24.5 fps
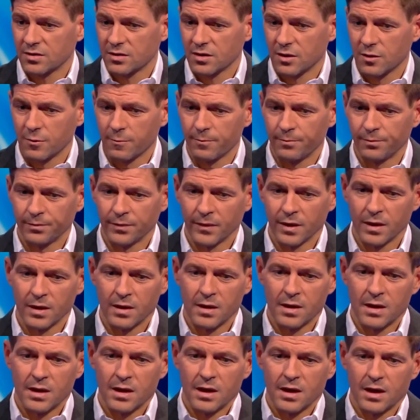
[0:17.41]
So
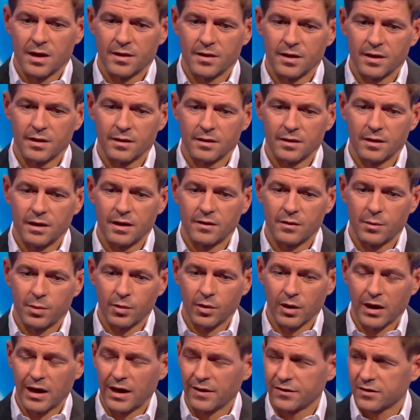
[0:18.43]
I think
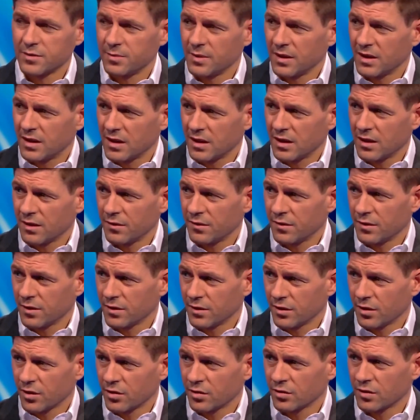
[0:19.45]
Liverpool have to be careful
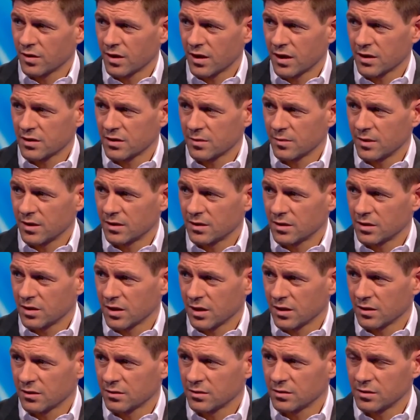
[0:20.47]
and not underestimate the
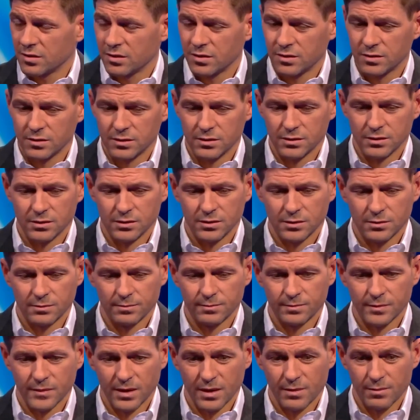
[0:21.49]
challenge,
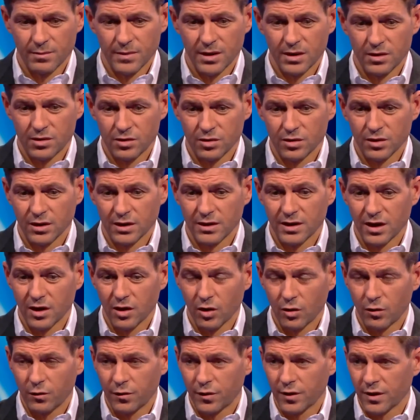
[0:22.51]
and make sure that they
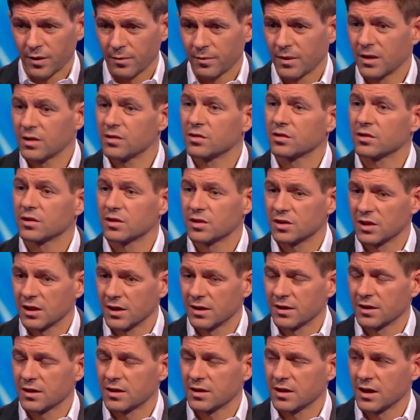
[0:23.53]
go for it and make sure they're still
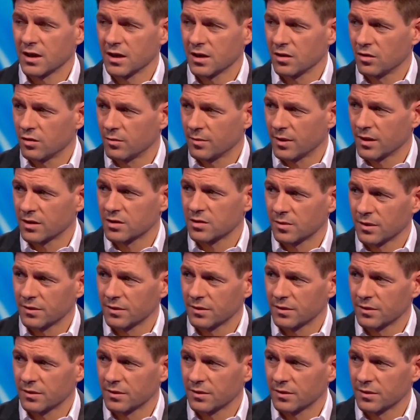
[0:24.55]
in the tie going back to